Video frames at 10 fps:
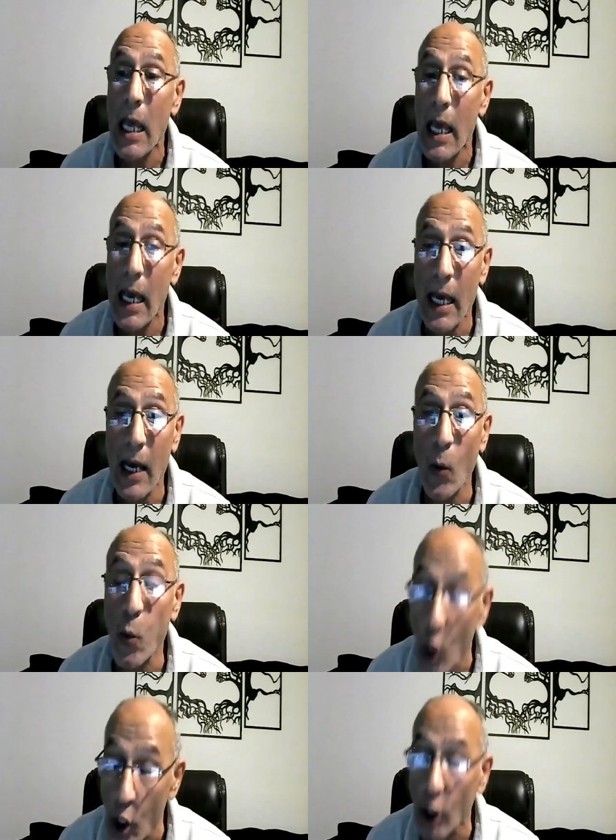uh,
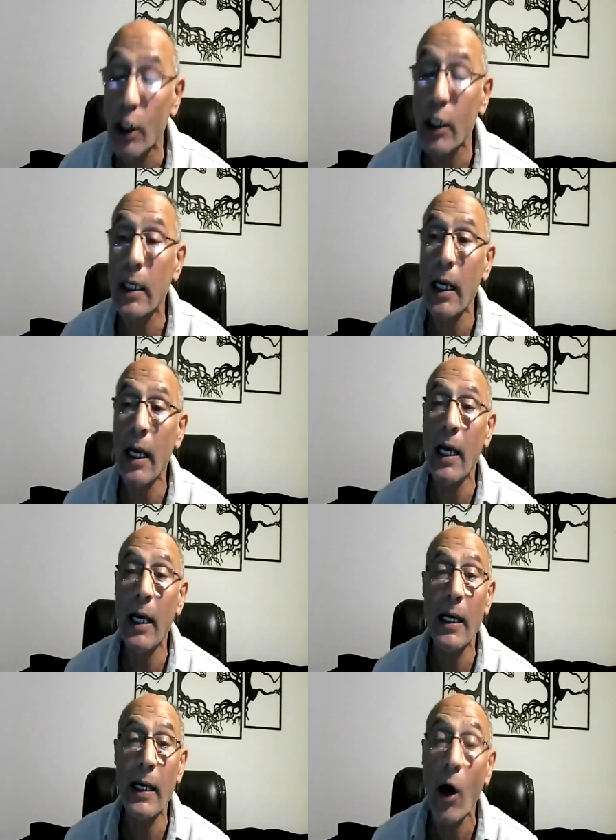work
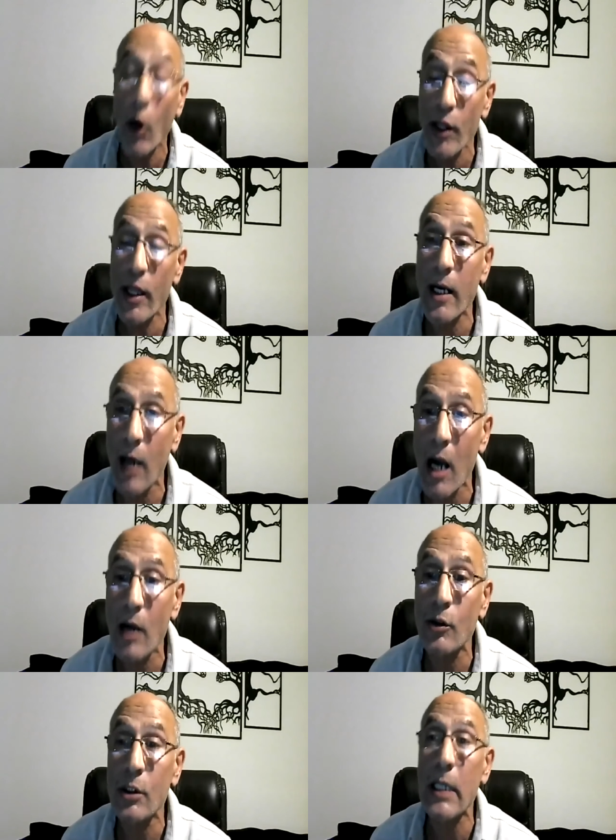uh, on the
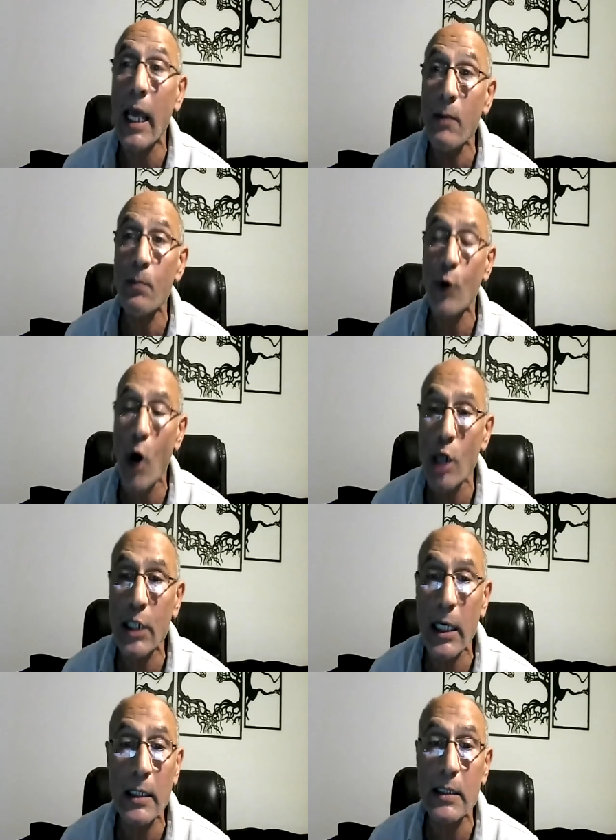ground in
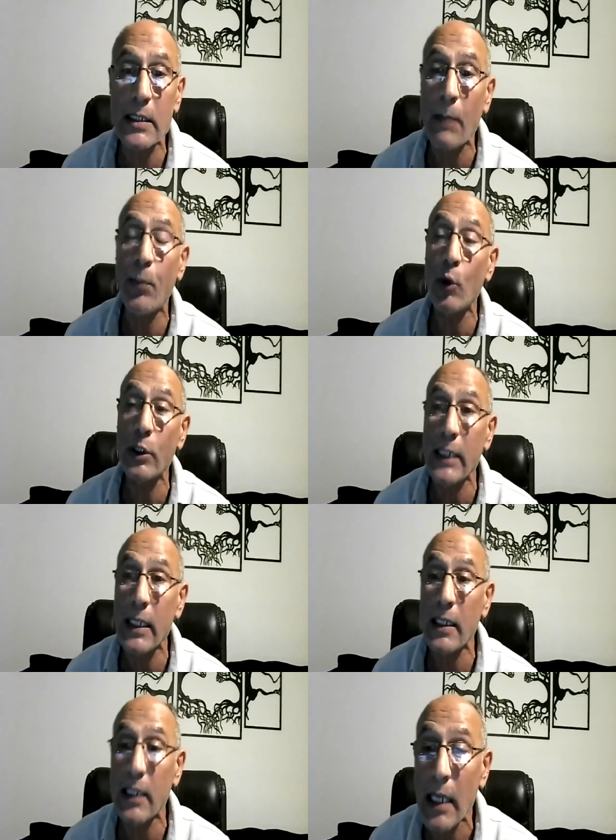projects
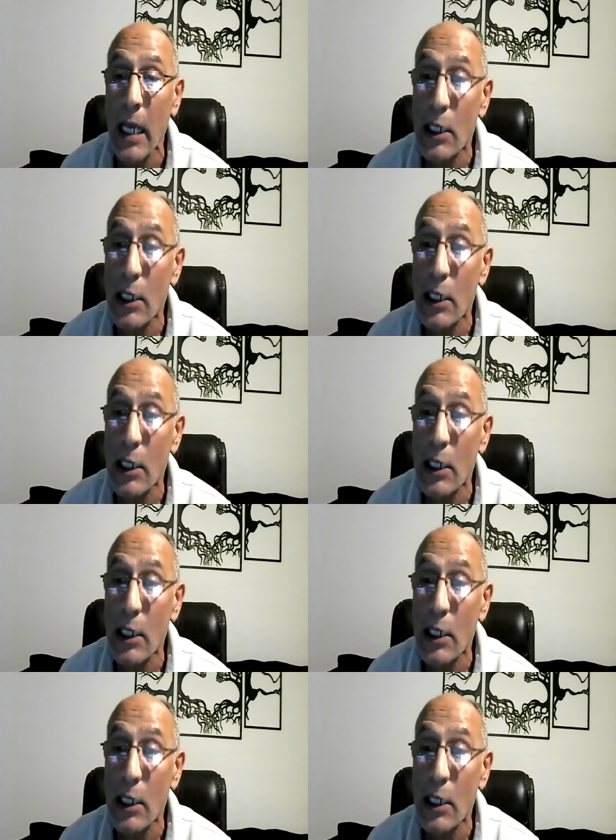supporting the